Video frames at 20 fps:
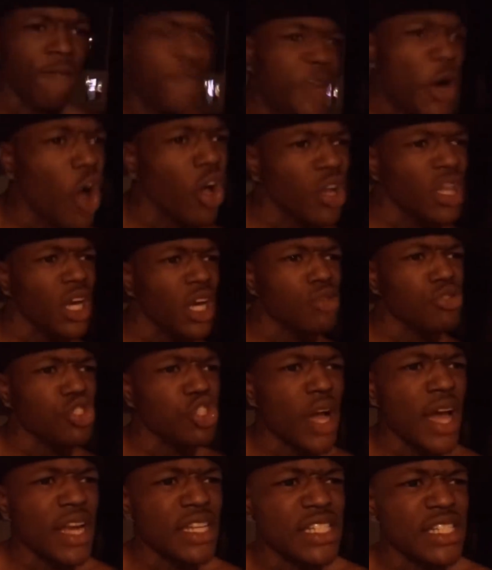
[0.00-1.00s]
Fuck, nigga, I'm
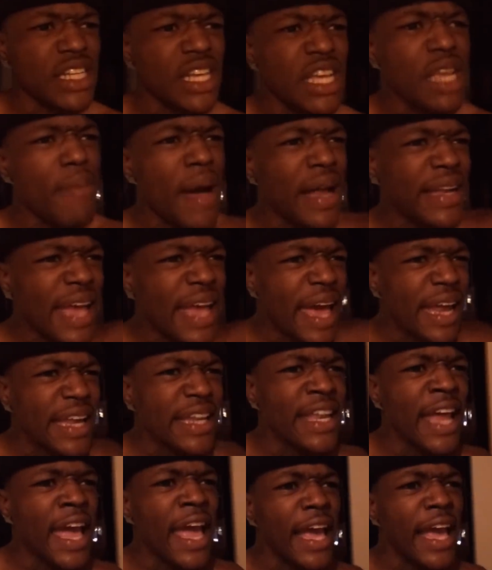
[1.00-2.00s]
trying to sleep. My
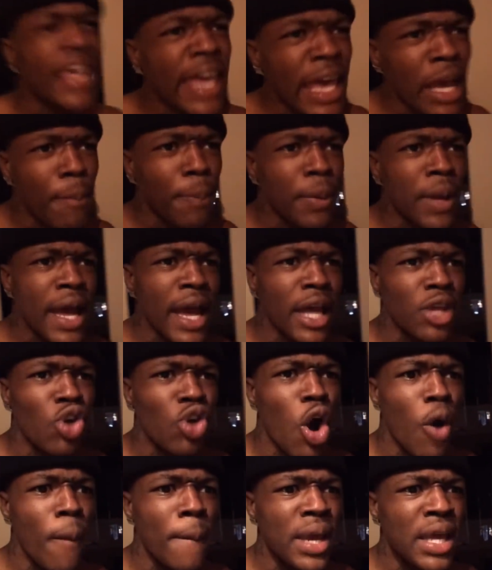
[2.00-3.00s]
daddy dead. Keep playing,
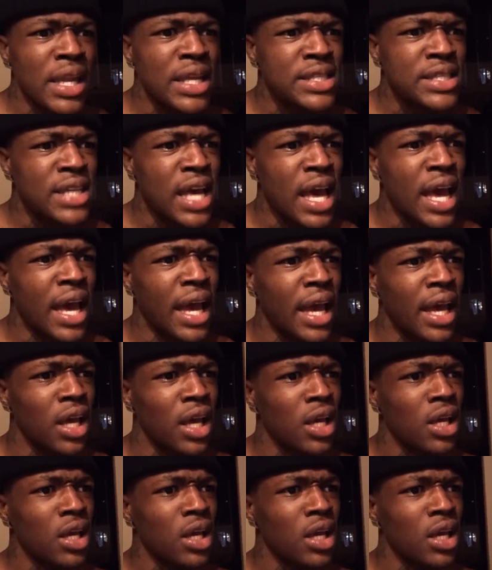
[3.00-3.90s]
you gonna meet his ass.